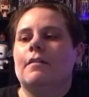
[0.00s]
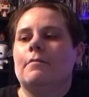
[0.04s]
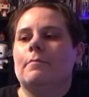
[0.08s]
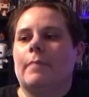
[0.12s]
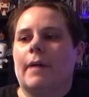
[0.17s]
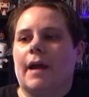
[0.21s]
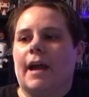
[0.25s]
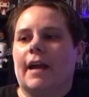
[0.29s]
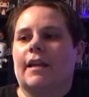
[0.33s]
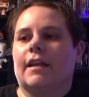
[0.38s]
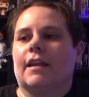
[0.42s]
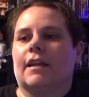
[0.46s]

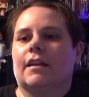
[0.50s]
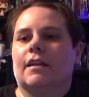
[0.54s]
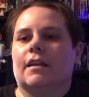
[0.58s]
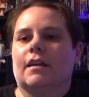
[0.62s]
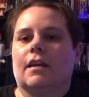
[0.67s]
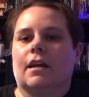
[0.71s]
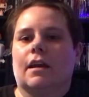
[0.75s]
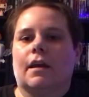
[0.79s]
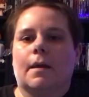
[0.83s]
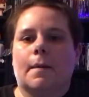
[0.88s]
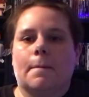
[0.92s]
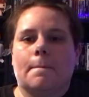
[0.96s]
back in
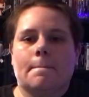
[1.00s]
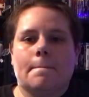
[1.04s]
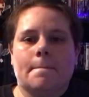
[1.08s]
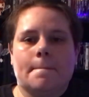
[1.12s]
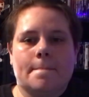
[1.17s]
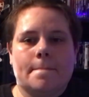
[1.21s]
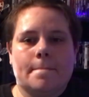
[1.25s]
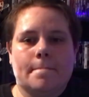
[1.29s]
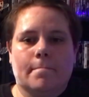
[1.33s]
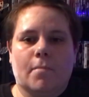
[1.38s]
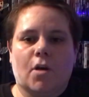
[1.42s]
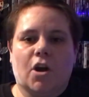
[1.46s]

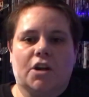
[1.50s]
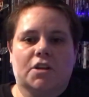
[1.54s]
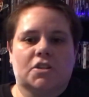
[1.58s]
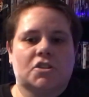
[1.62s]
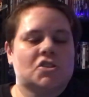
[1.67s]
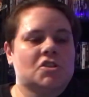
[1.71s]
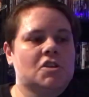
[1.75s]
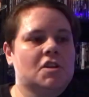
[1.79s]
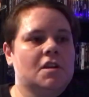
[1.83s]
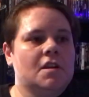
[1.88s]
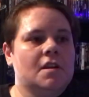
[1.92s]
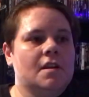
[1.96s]

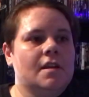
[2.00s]
March.